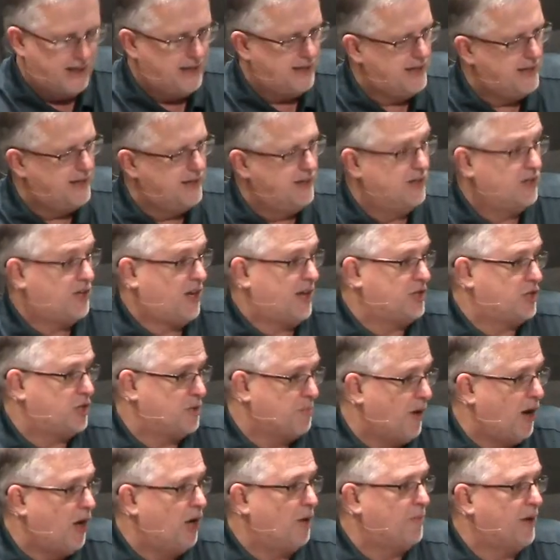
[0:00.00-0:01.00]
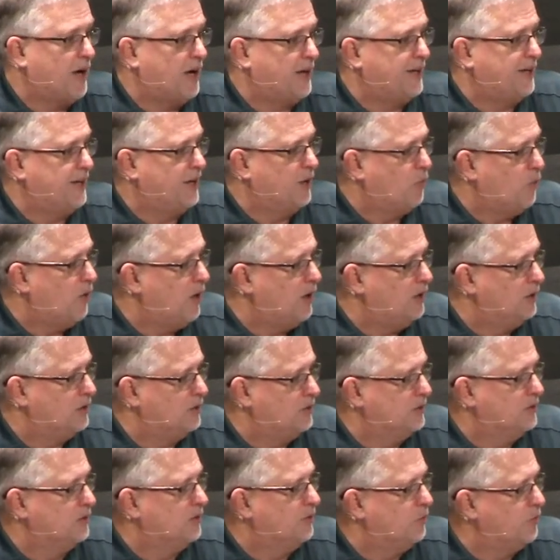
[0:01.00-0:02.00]
that it is a small body of
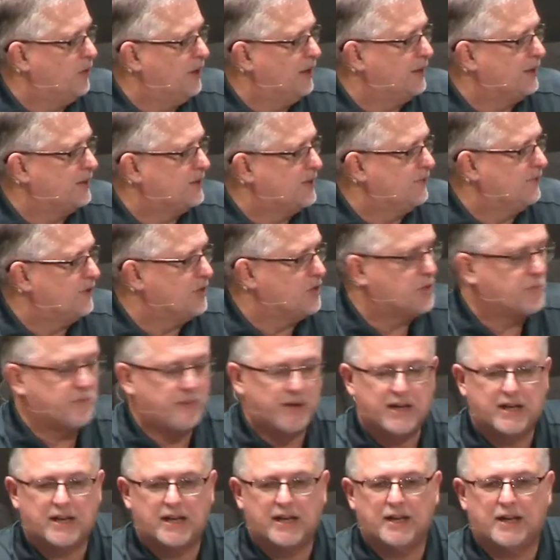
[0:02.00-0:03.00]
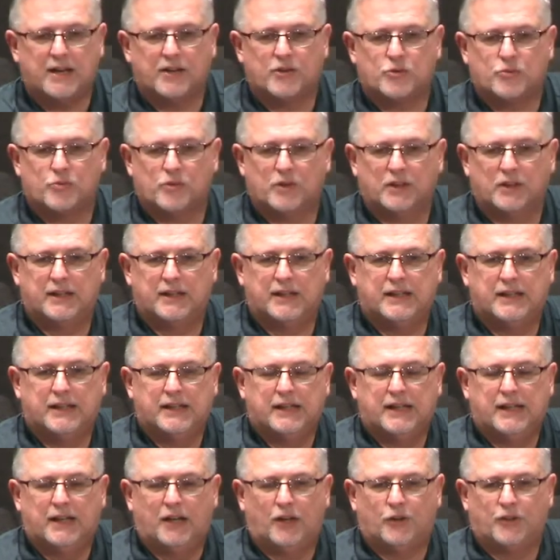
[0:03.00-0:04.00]
water, relatively speaking.
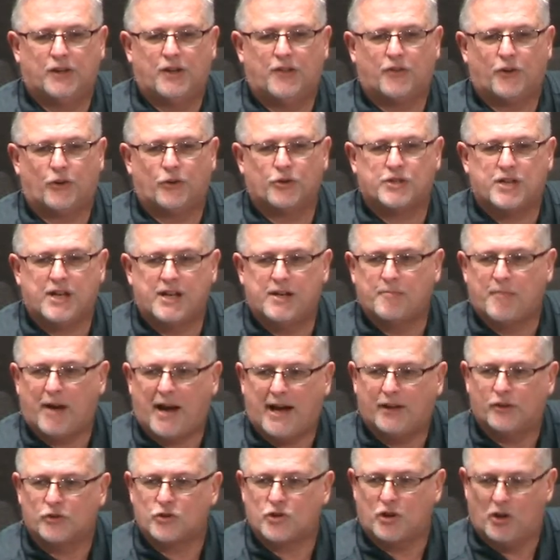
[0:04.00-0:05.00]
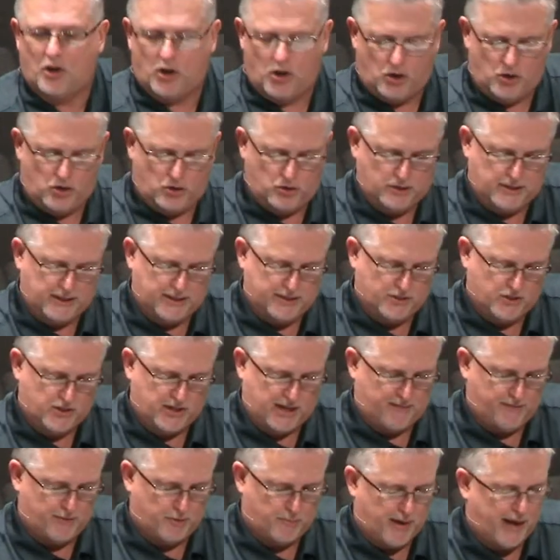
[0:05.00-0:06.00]
really only 13 miles long and
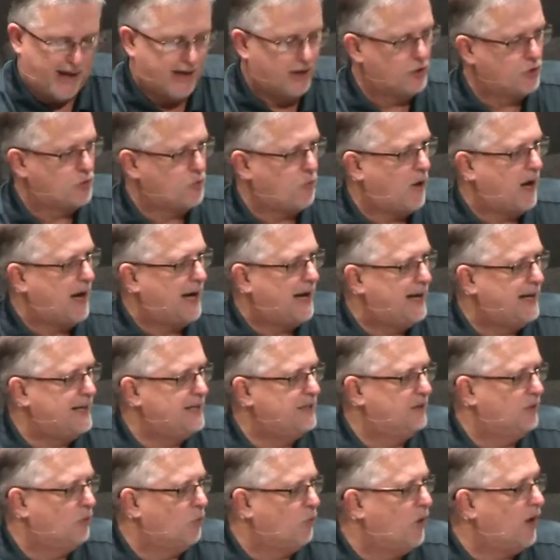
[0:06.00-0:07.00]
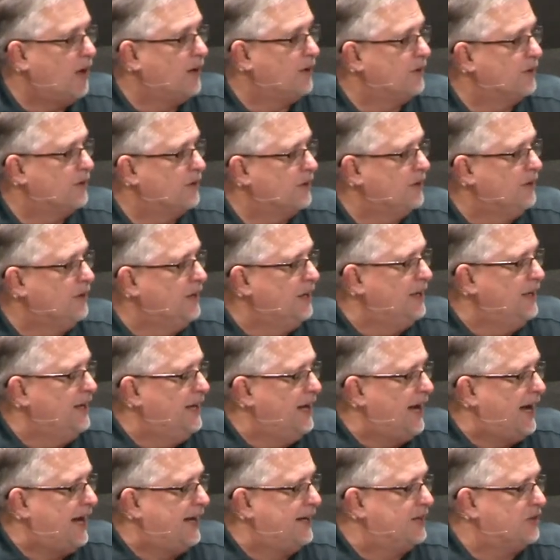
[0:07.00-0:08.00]
7 miles wide, and the water
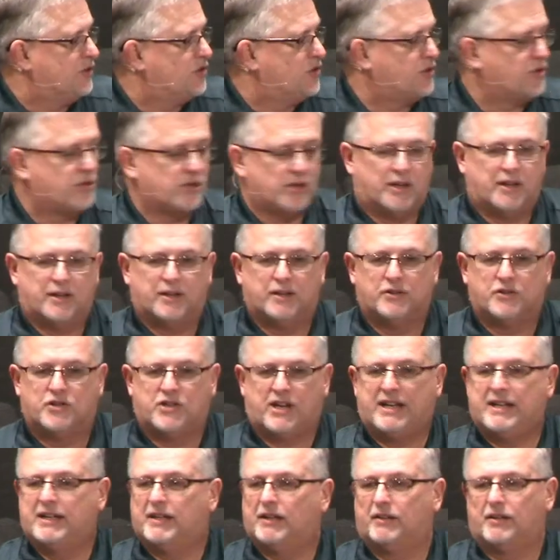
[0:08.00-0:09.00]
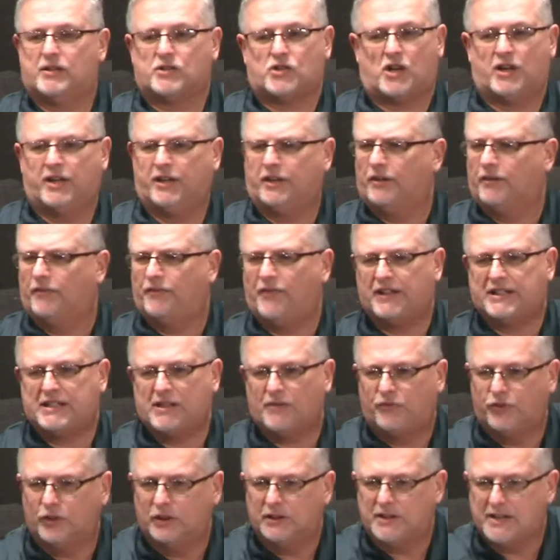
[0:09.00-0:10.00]
at its uh, zenith is
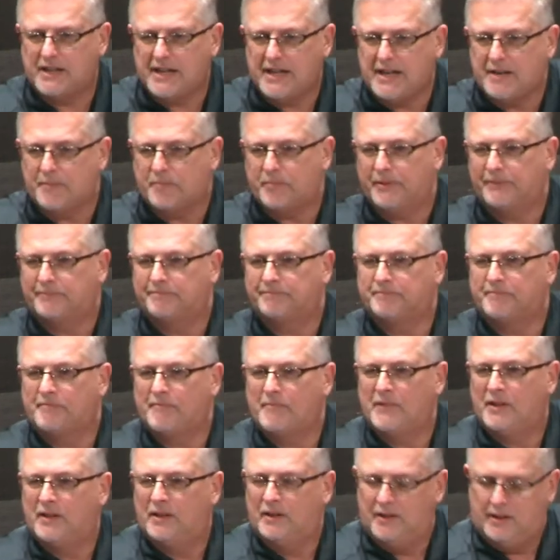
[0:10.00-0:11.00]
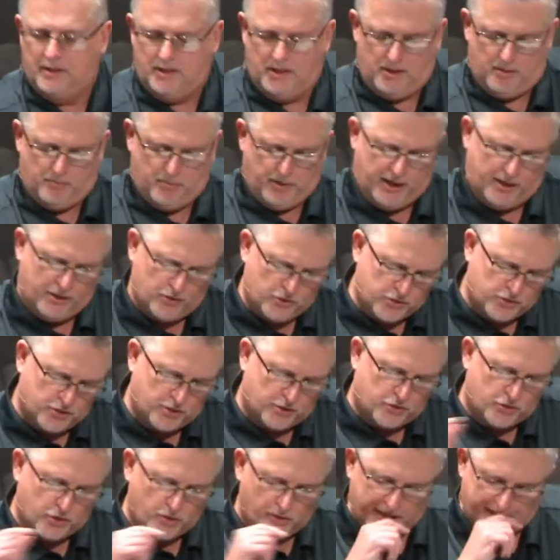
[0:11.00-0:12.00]
150 foot deep. But here's
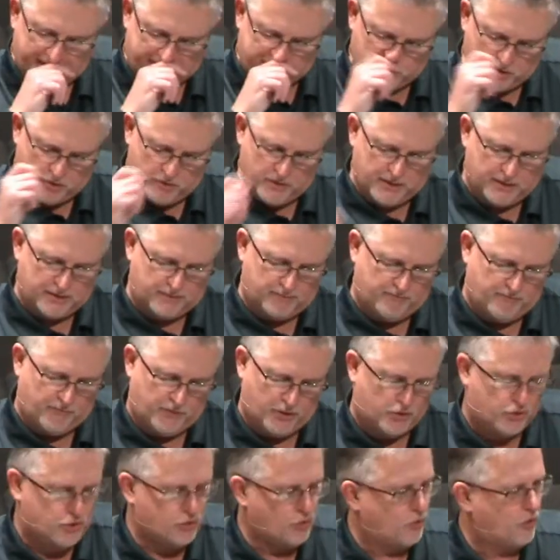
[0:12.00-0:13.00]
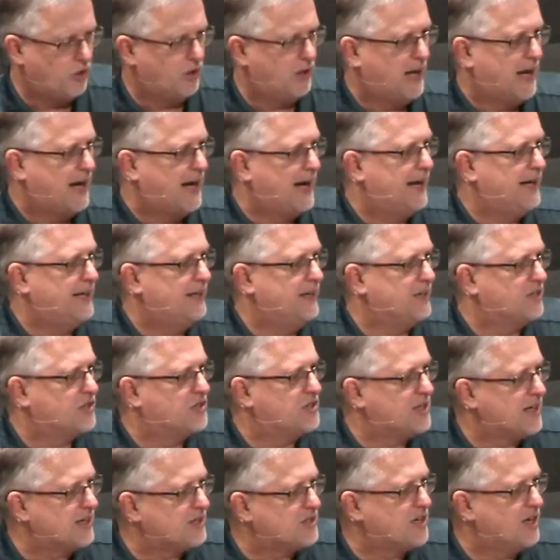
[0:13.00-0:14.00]
the trick to it the shoreline
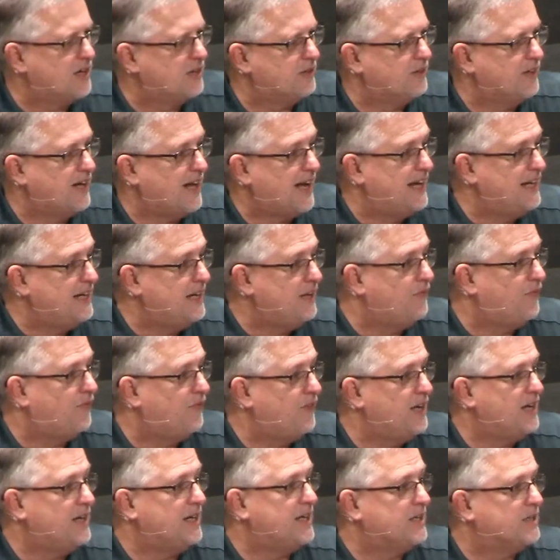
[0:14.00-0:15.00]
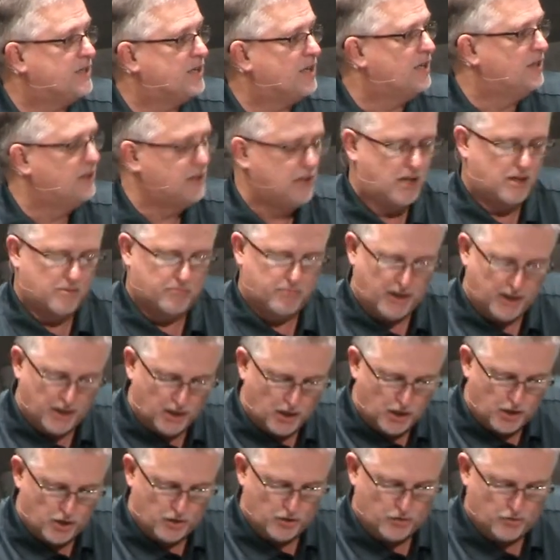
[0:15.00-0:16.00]
is 680 feet
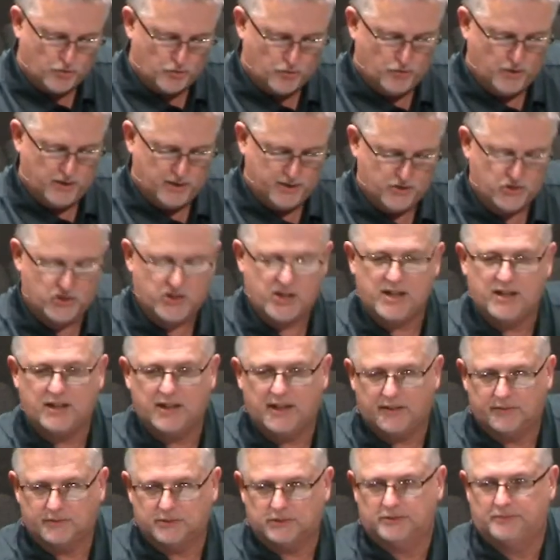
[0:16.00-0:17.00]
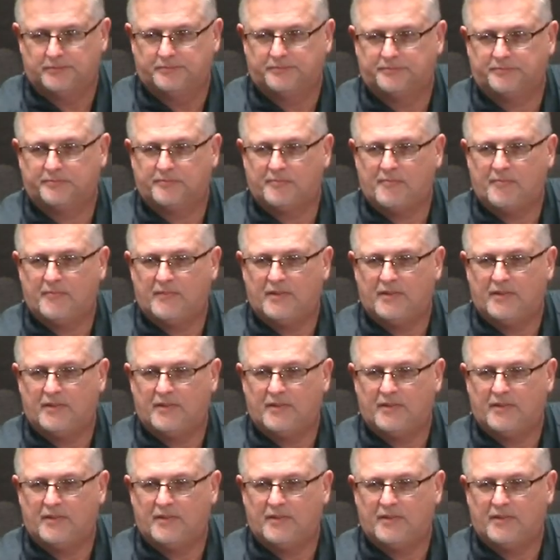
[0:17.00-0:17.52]
below sea level.